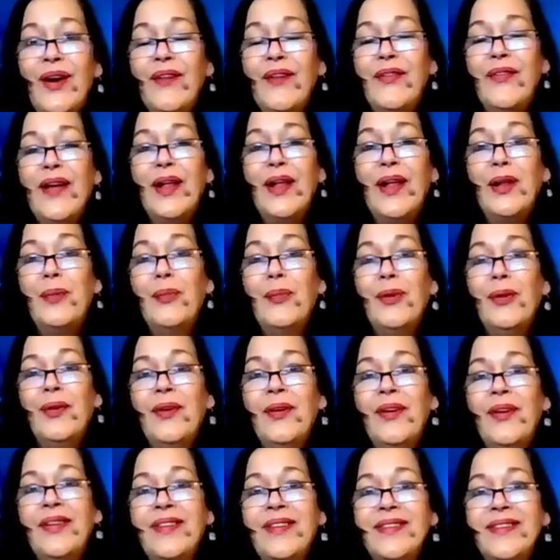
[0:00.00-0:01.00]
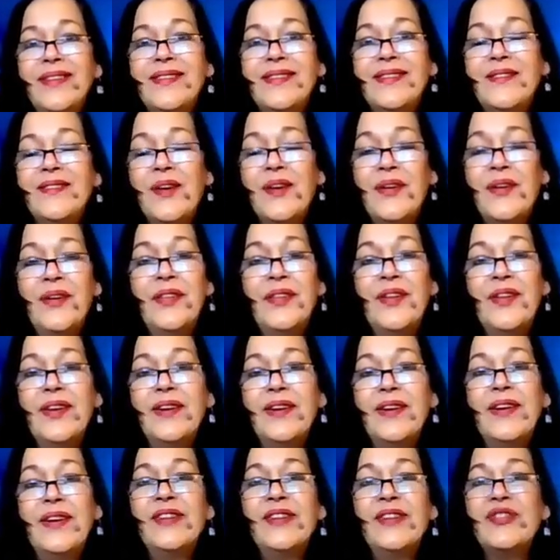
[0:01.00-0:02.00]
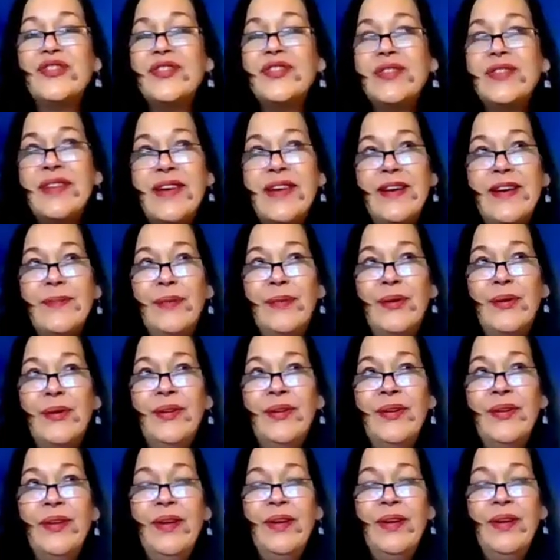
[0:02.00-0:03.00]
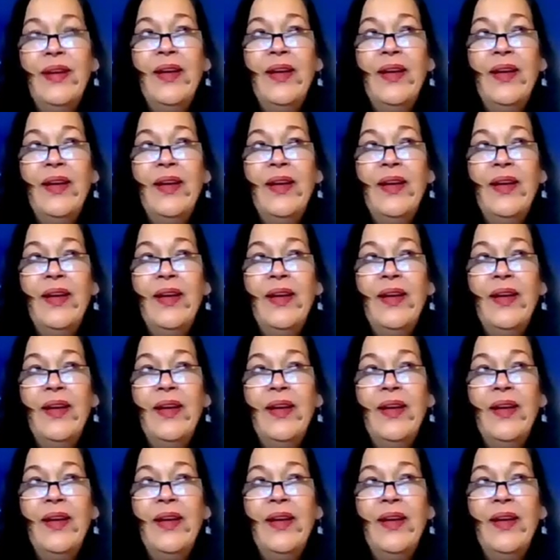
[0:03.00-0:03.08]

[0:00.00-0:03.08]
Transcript: available on the kitchen table,